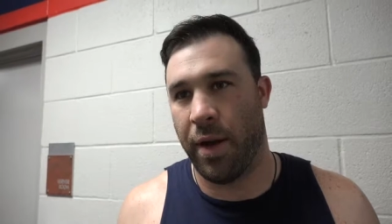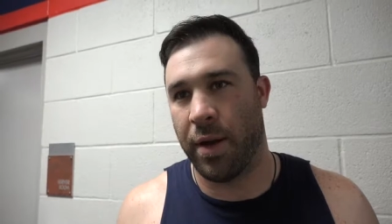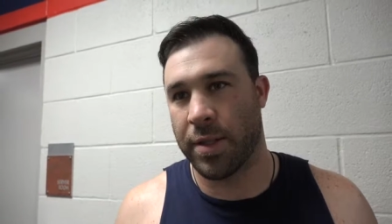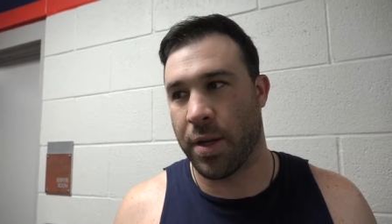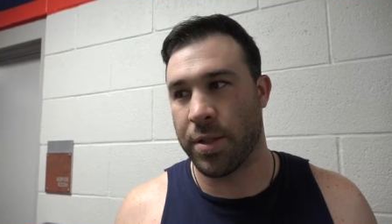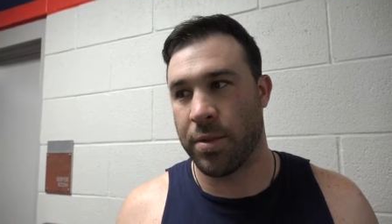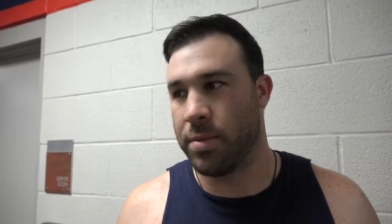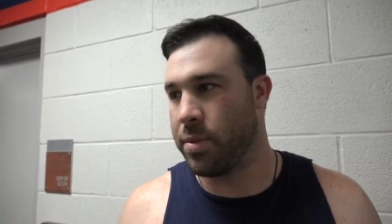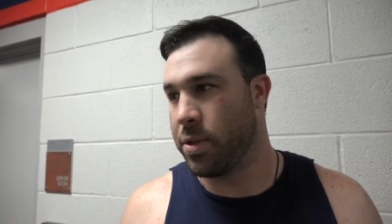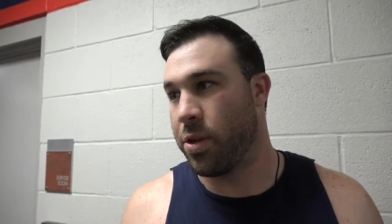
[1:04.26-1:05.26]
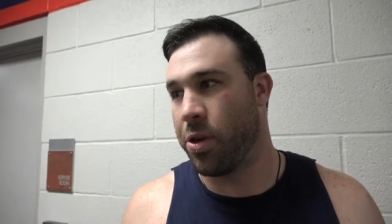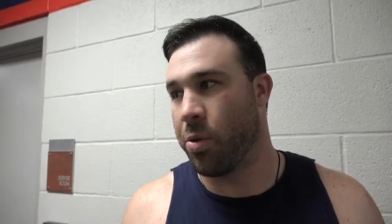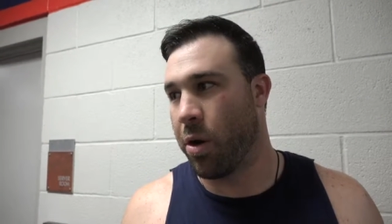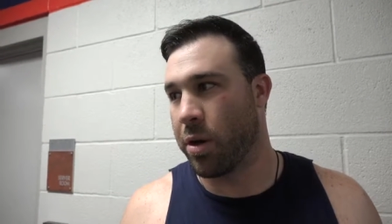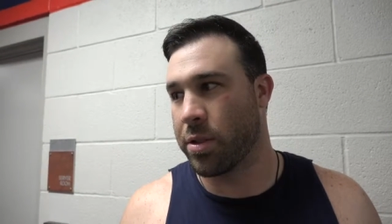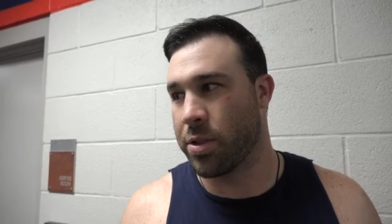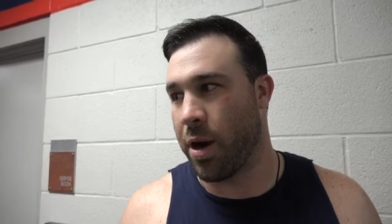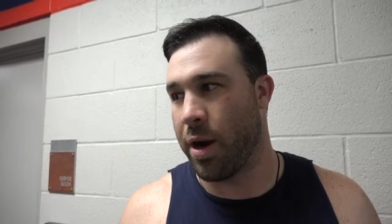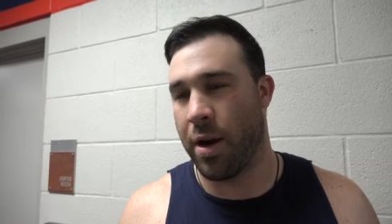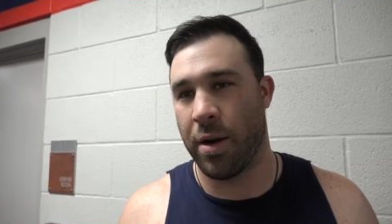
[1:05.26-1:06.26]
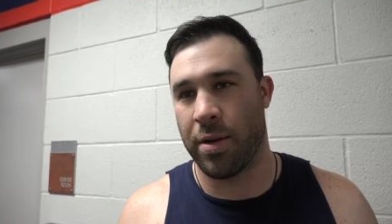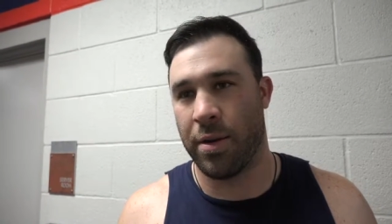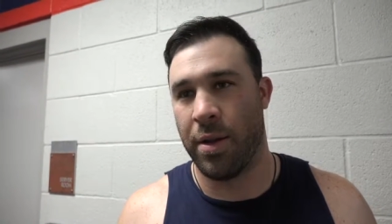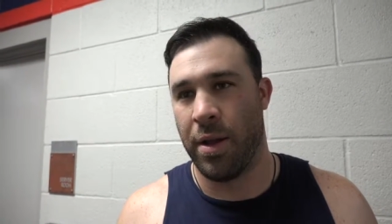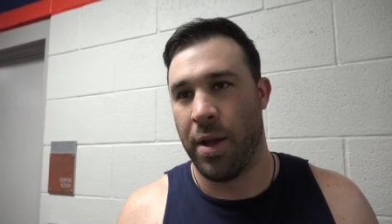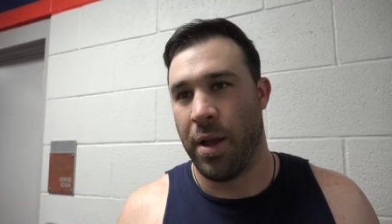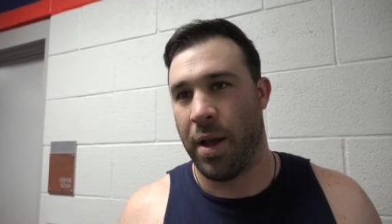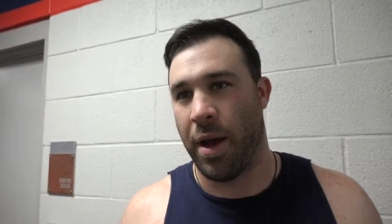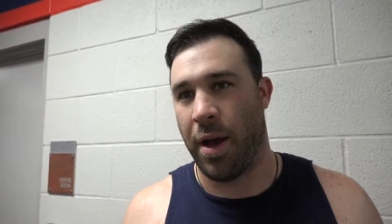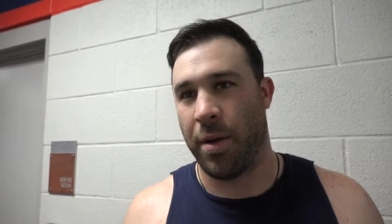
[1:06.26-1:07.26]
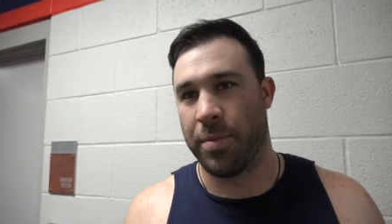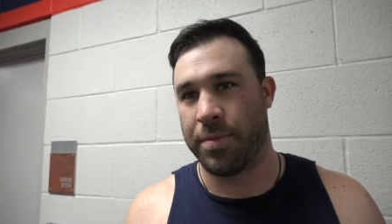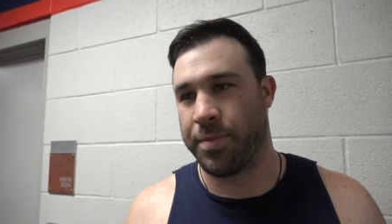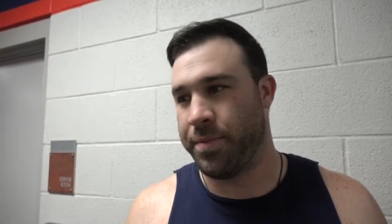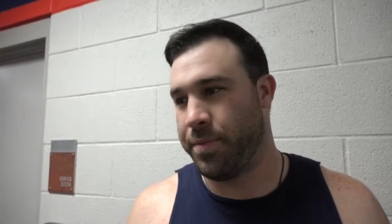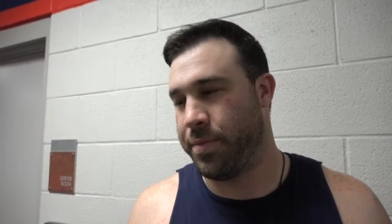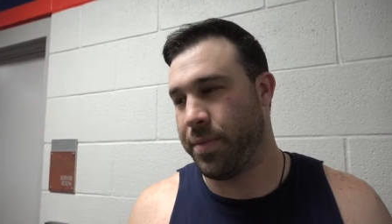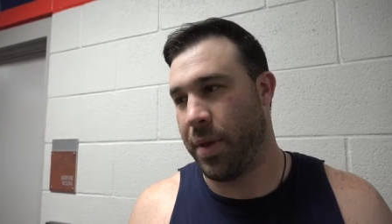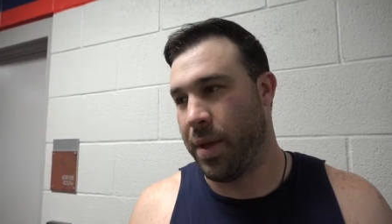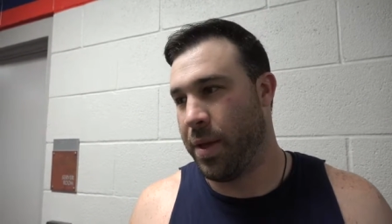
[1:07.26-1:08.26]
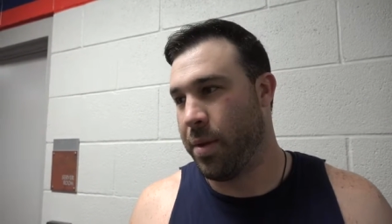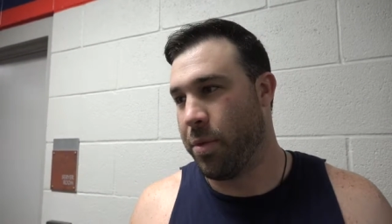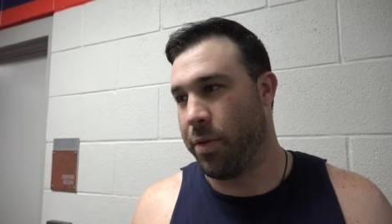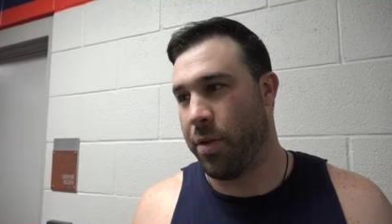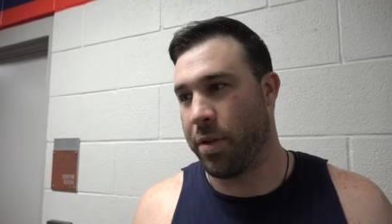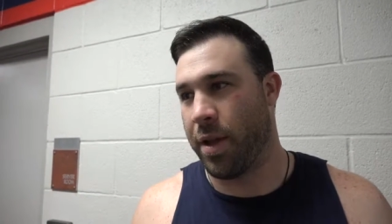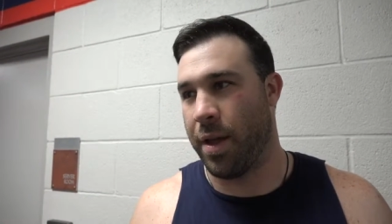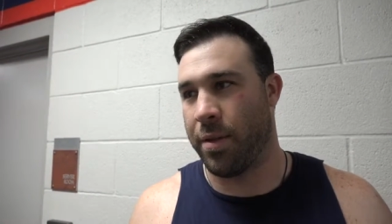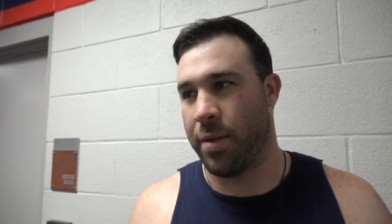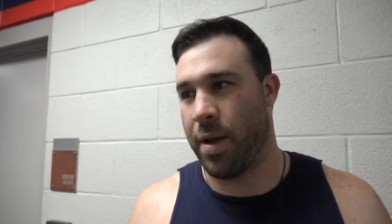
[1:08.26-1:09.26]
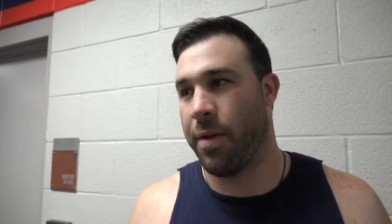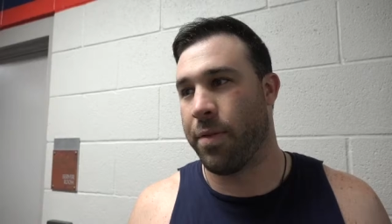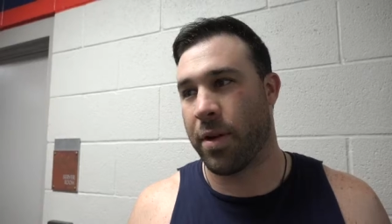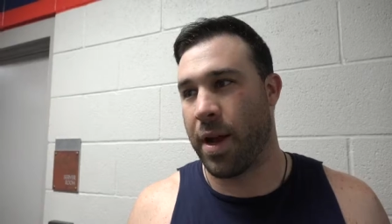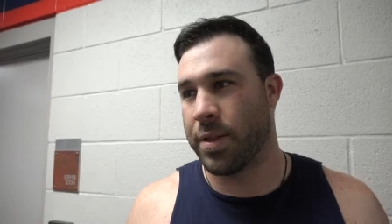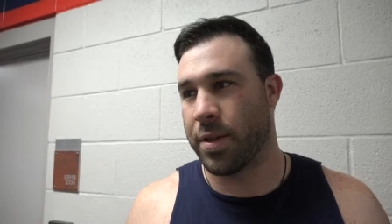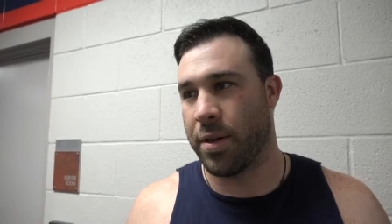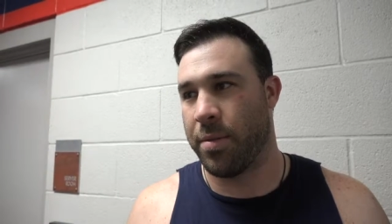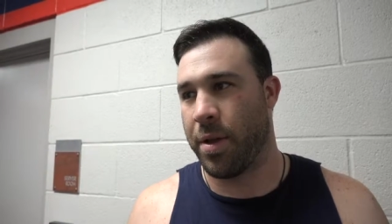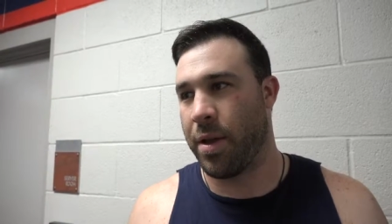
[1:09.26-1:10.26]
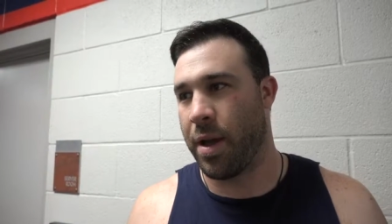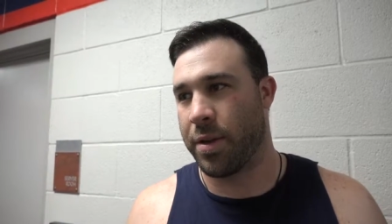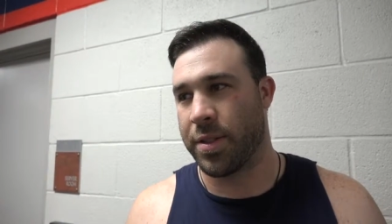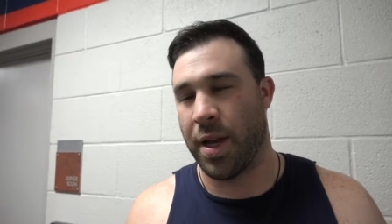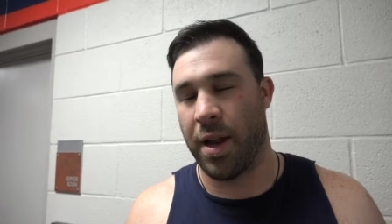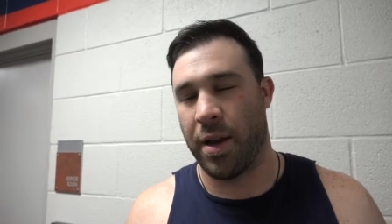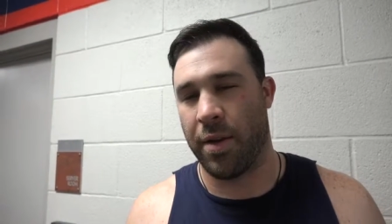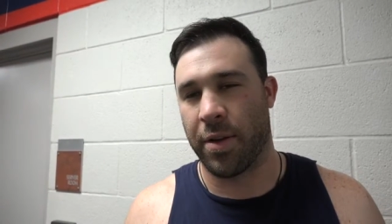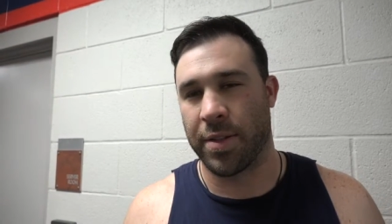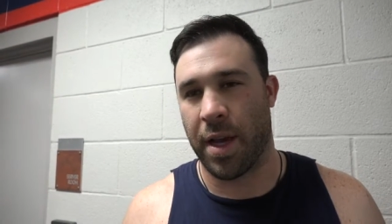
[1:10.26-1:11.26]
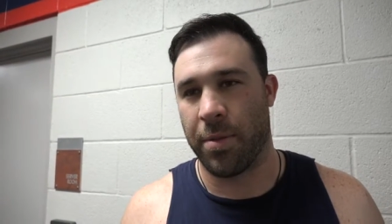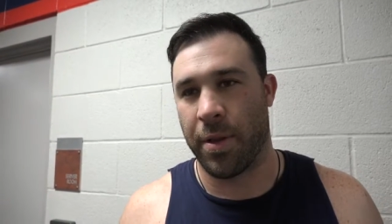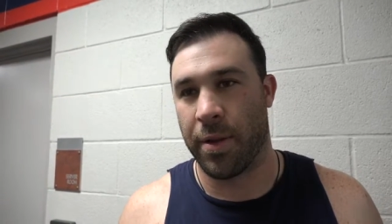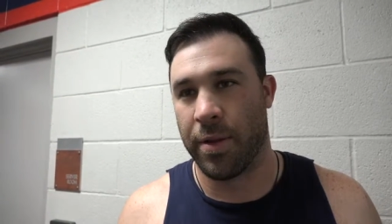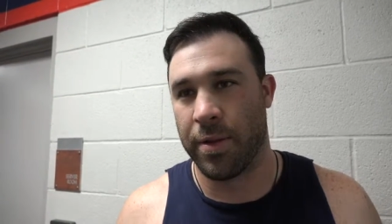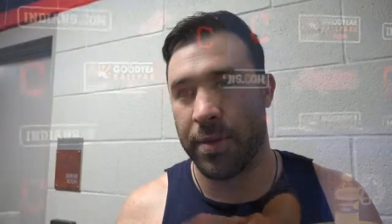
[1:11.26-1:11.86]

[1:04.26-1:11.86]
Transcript: uh, as long as you do your work, try hard, and um, put forth the effort. Guys are going to be on your side and have a good time with you.